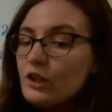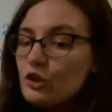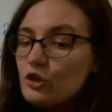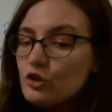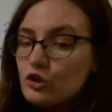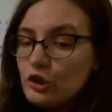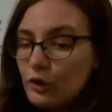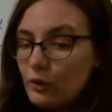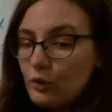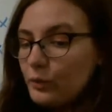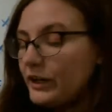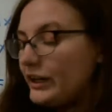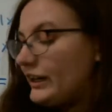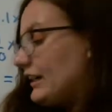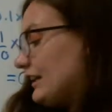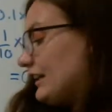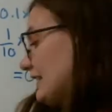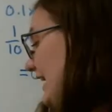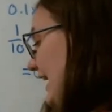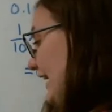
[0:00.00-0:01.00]
So we're
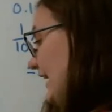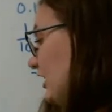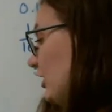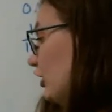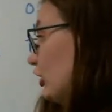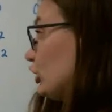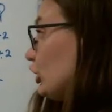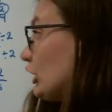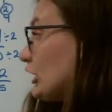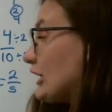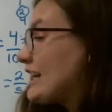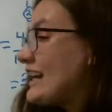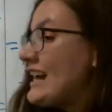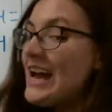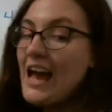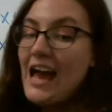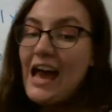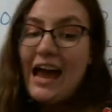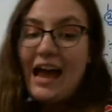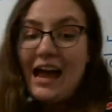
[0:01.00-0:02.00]
going to take a look
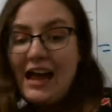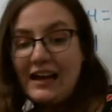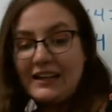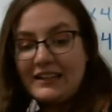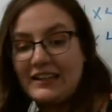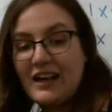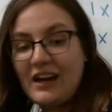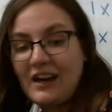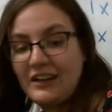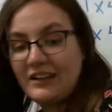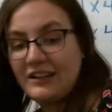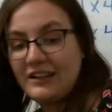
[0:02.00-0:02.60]
at a